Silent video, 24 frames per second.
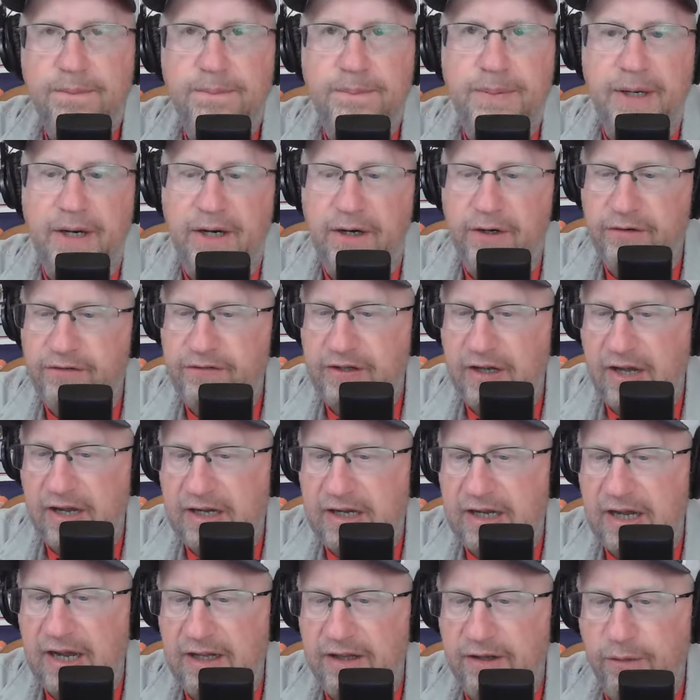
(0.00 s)
Bears take
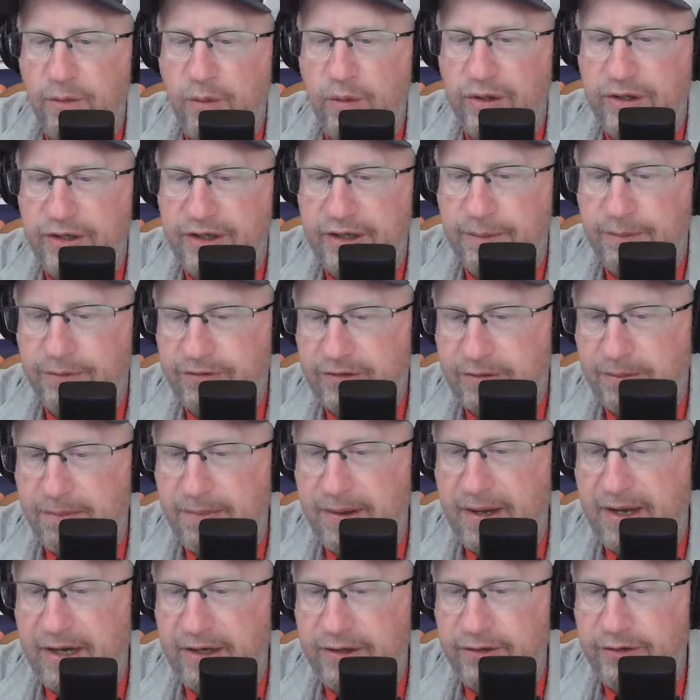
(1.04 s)
Caleb Williams.
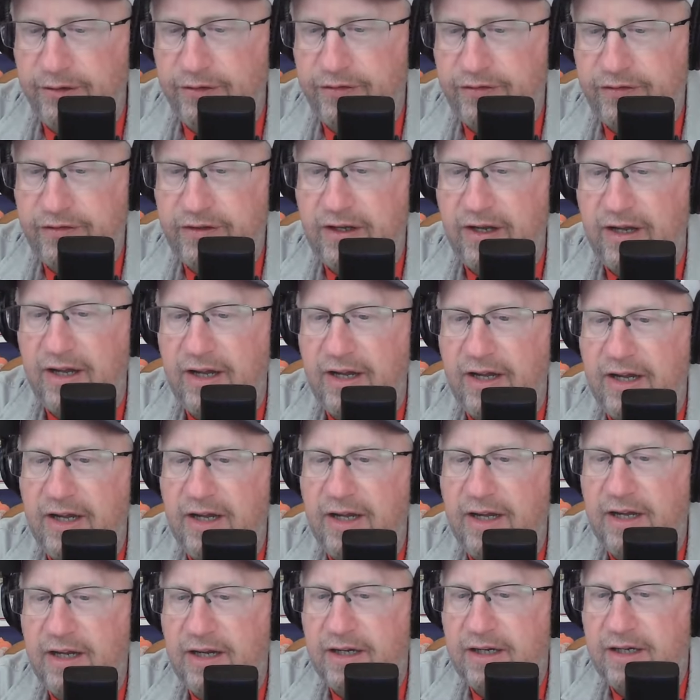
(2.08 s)
Commanders
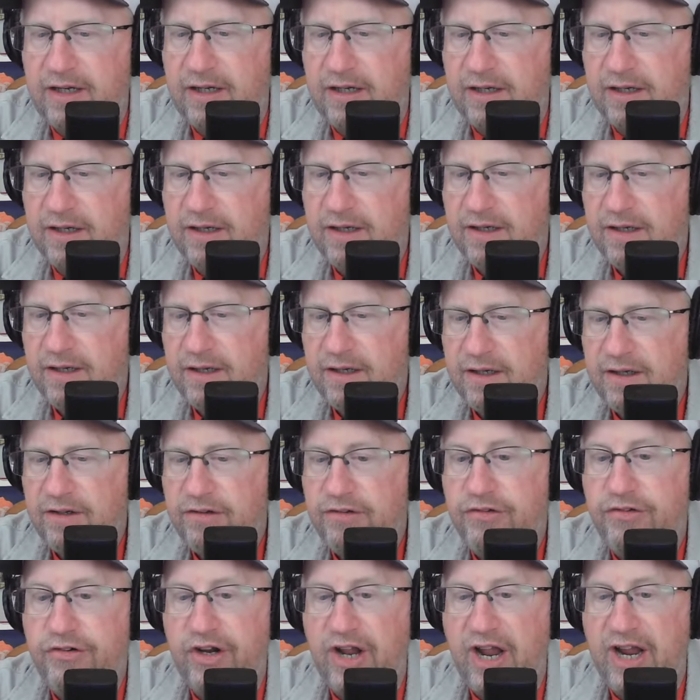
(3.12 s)
take
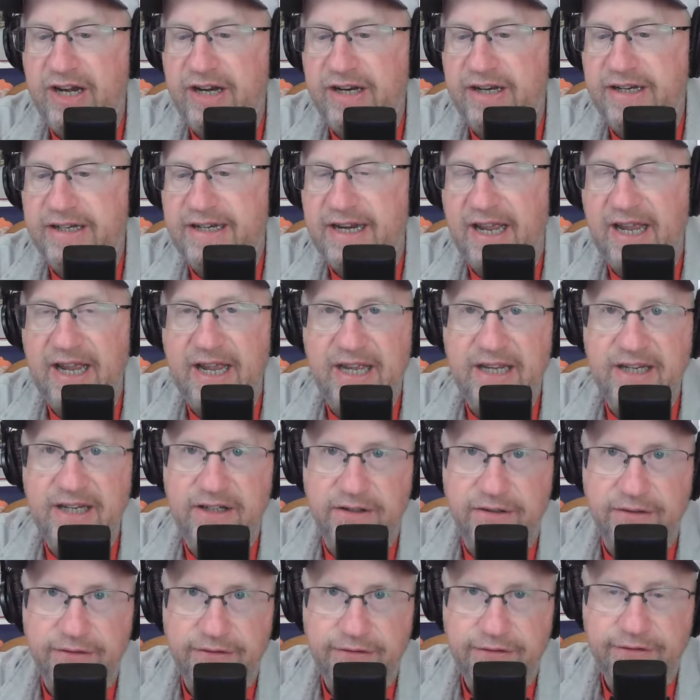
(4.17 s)
Jaden
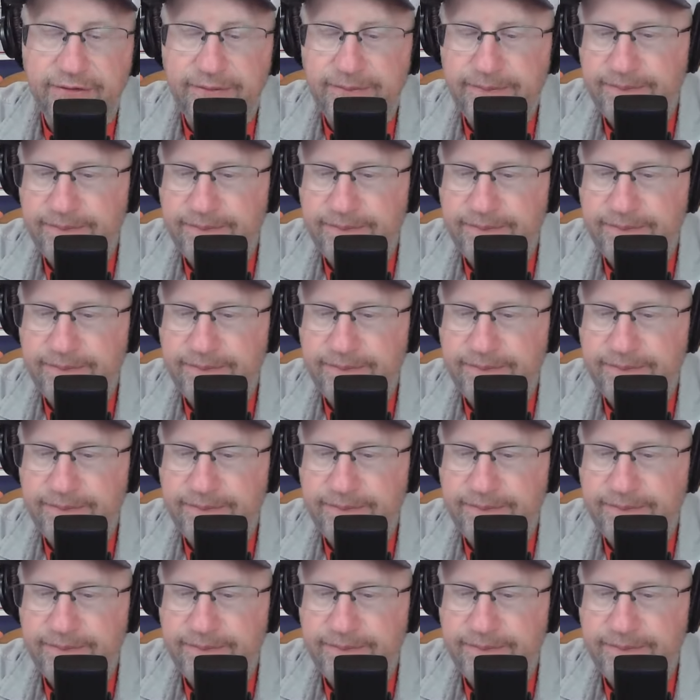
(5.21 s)
Daniels.